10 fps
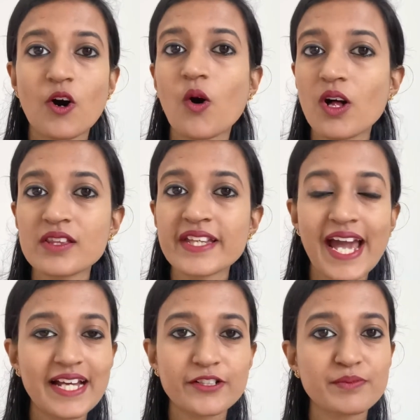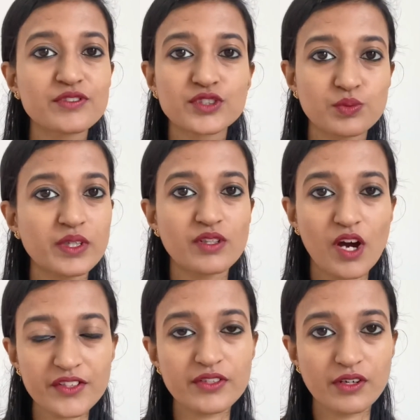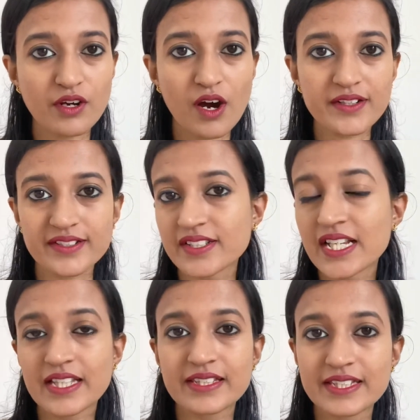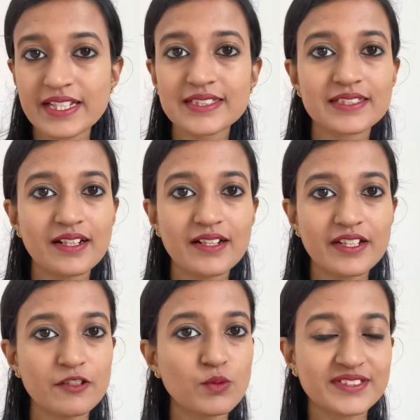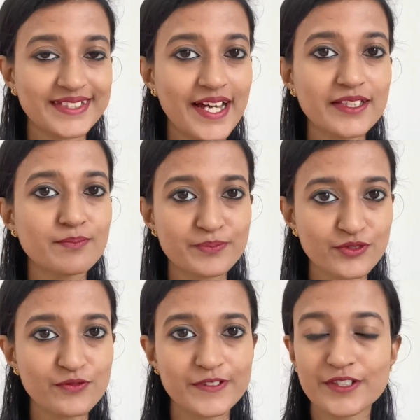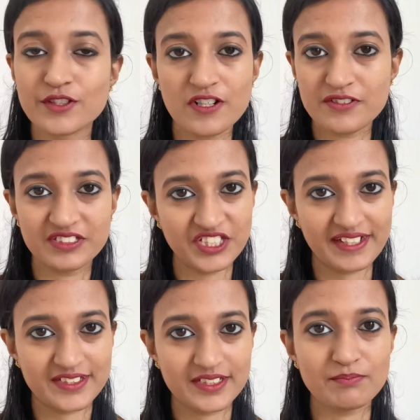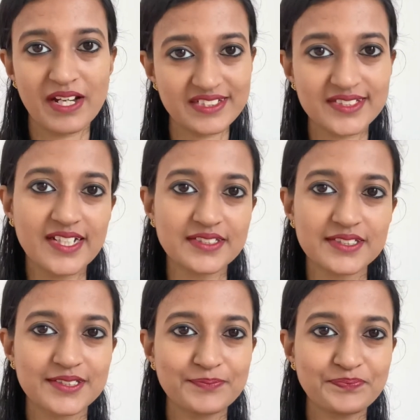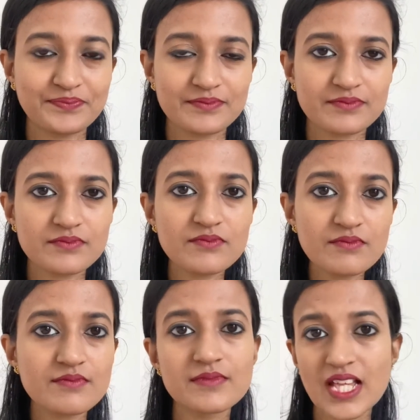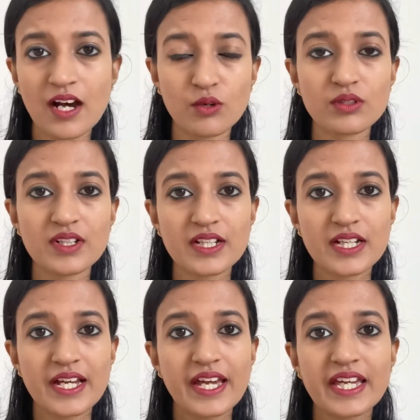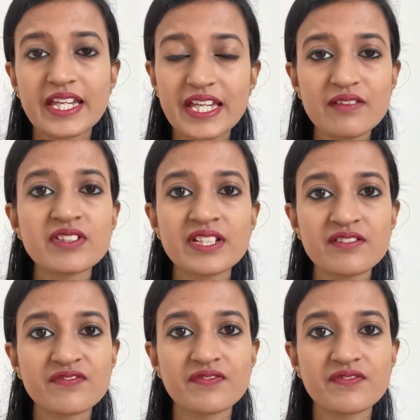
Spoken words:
all the attributes were not recorded, this theory was neither proven nor rejected by science. Now, even if